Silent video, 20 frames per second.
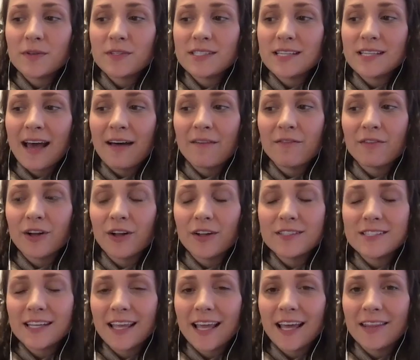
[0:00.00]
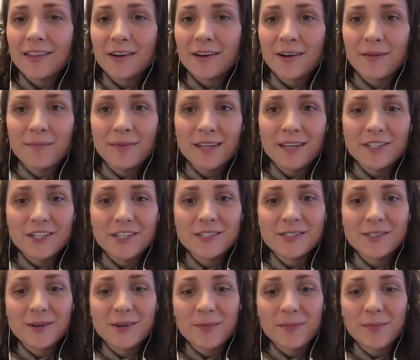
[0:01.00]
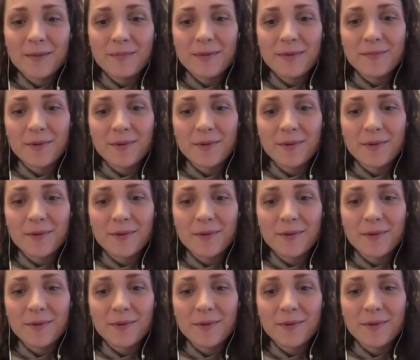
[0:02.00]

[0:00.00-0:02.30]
to have it all together and be just so prim and